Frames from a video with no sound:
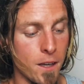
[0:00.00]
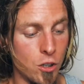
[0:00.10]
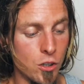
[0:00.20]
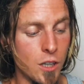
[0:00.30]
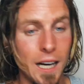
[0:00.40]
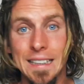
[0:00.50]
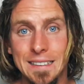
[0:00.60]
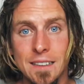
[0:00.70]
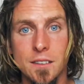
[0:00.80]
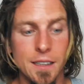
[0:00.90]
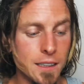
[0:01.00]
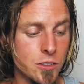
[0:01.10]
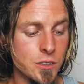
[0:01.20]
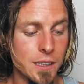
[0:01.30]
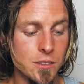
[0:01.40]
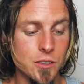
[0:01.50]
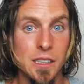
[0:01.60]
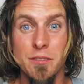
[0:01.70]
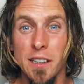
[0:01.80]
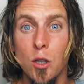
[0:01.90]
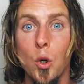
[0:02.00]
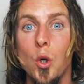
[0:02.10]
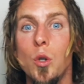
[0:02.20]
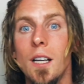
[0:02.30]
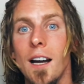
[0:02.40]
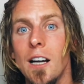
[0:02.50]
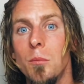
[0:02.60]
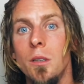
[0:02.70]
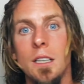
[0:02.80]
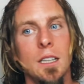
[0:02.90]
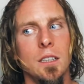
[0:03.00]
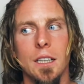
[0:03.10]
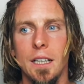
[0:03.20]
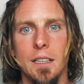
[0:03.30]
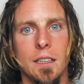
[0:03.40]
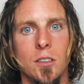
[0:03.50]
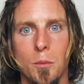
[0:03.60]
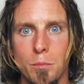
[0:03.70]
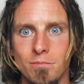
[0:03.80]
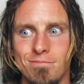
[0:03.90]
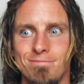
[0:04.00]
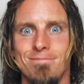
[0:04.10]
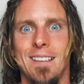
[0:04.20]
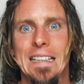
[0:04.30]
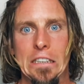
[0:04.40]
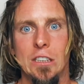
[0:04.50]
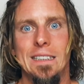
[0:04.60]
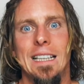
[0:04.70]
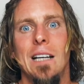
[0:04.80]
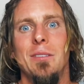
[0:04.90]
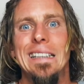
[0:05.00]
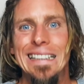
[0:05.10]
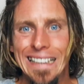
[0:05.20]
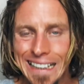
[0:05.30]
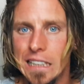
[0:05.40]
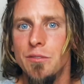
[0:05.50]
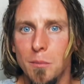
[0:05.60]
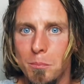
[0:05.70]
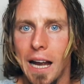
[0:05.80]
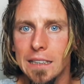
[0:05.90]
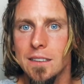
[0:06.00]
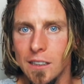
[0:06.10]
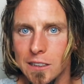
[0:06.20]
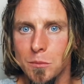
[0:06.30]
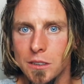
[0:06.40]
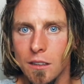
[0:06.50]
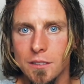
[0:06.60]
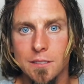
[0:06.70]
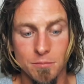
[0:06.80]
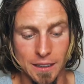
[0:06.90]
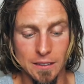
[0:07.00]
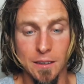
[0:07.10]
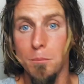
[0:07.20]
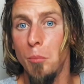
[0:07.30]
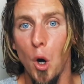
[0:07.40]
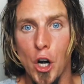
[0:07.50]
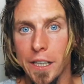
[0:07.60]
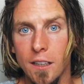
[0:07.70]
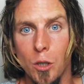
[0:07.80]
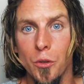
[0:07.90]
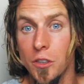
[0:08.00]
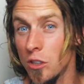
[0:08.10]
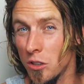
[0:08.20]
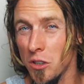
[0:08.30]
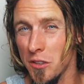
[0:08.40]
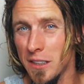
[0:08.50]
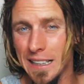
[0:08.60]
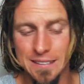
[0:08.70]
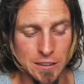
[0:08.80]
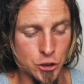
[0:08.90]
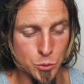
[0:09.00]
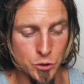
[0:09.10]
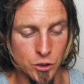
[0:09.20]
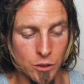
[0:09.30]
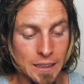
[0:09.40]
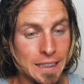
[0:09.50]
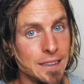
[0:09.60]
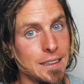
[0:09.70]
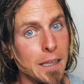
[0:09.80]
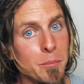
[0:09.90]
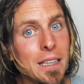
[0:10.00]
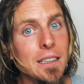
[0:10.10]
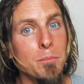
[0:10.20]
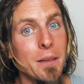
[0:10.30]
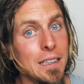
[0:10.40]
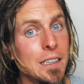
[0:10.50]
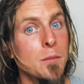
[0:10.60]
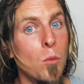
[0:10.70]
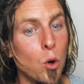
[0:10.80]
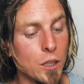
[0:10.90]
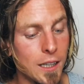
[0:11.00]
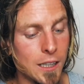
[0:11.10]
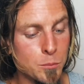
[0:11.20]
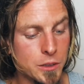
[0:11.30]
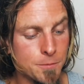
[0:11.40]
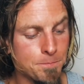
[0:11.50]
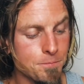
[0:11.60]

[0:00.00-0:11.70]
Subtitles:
or high intensity exercisers, if they go low carb, they can end up actually having a negative impact on themselves and burning out or other health issues. So they may need more carbs.